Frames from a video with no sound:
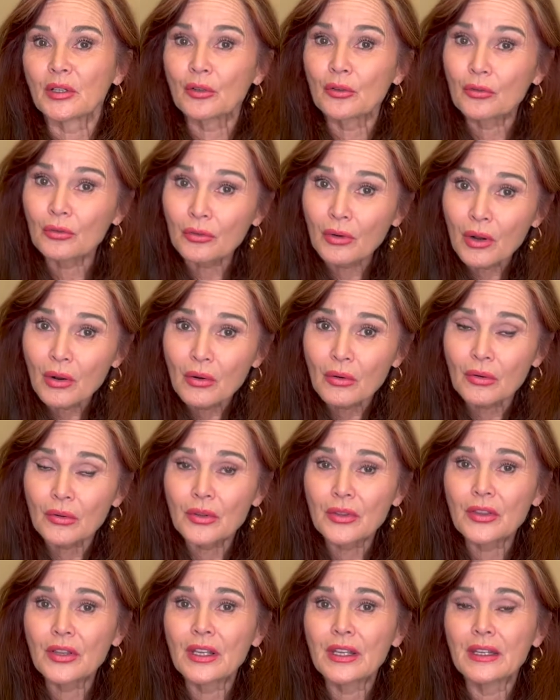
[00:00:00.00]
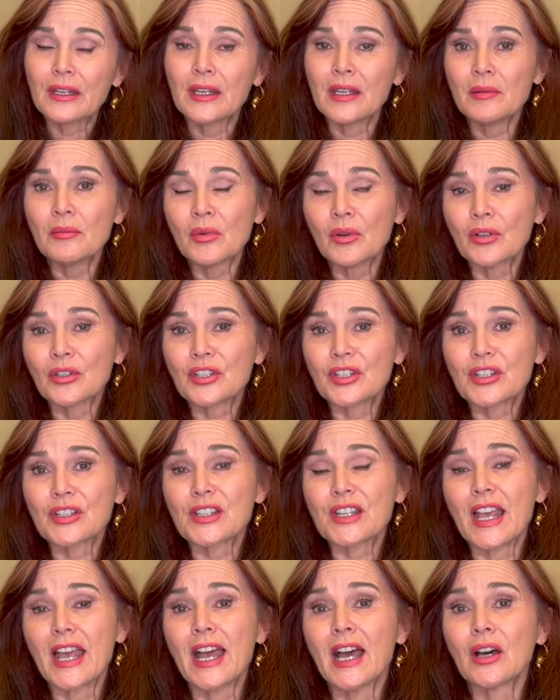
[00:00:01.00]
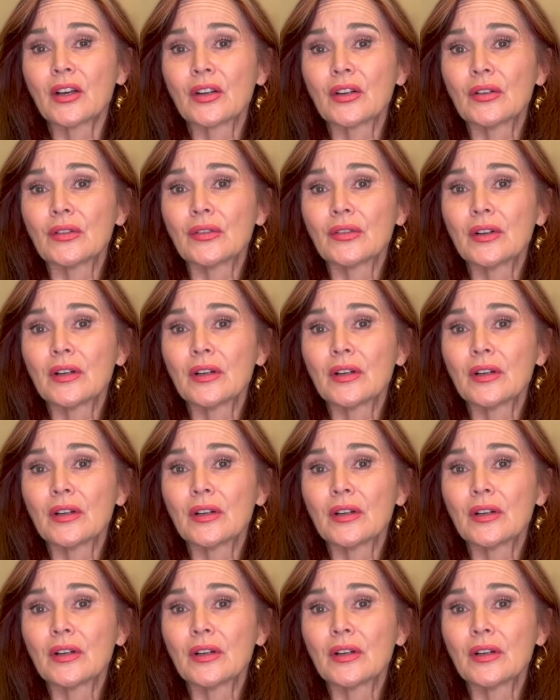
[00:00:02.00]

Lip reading: growth emerges out of